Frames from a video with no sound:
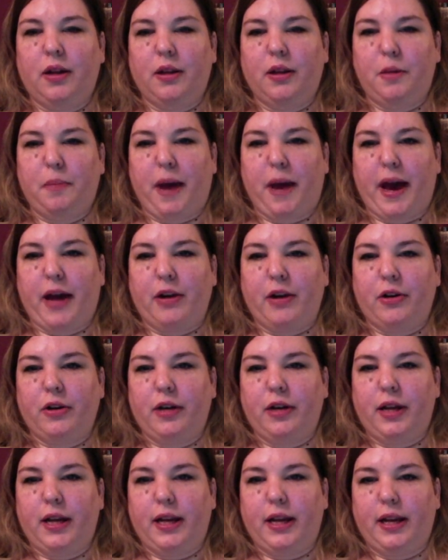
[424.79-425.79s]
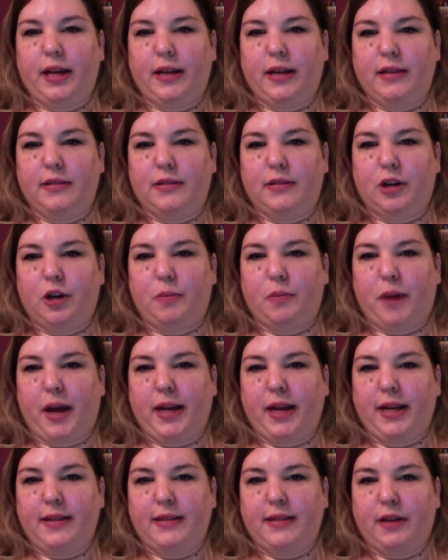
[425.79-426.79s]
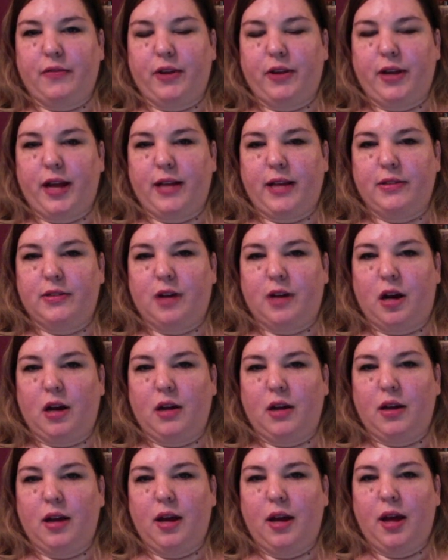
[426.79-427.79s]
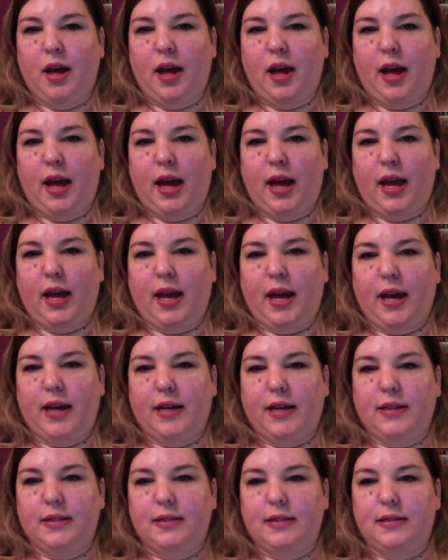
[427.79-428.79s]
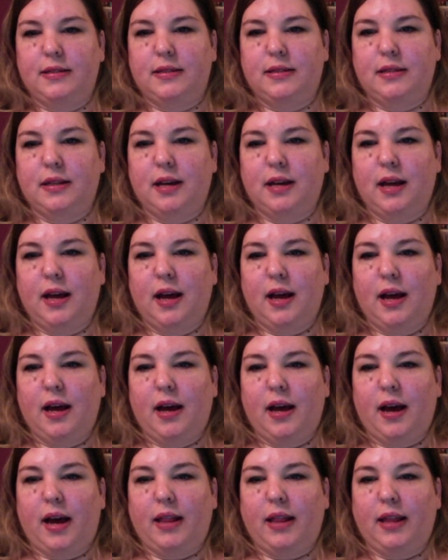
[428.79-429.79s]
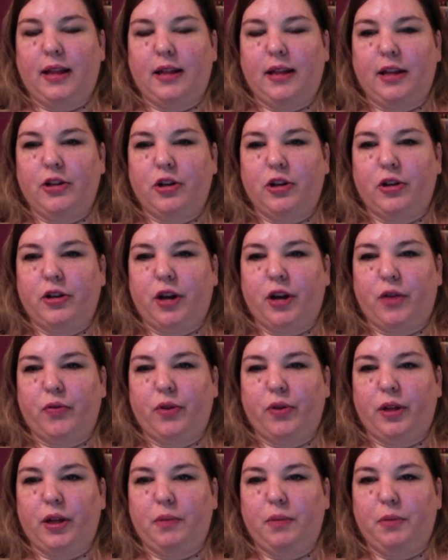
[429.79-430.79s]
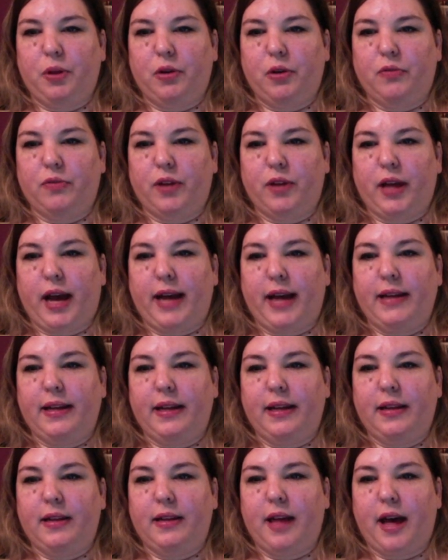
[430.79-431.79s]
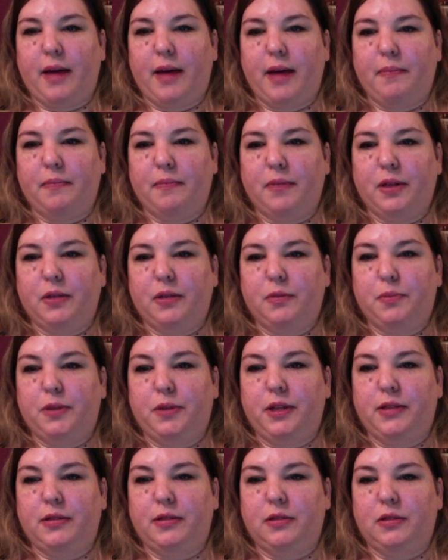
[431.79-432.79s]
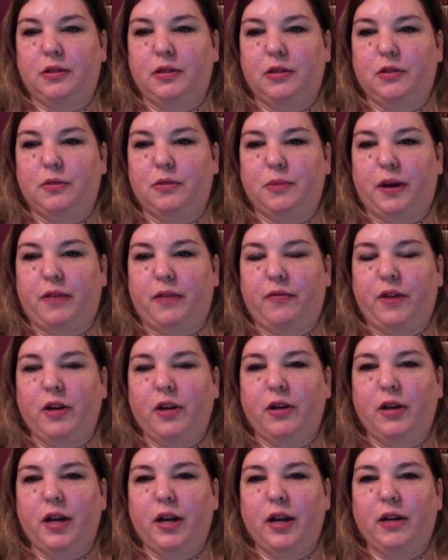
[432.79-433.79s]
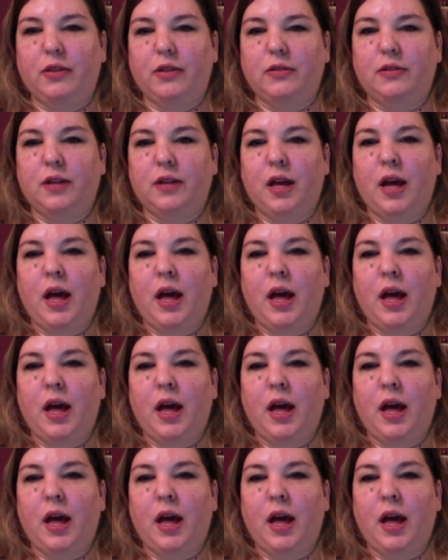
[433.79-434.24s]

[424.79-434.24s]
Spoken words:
The pattern is Hermione's Everyday Sock, and I think they turned out really beautifully. I did them, please excuse my fingernails.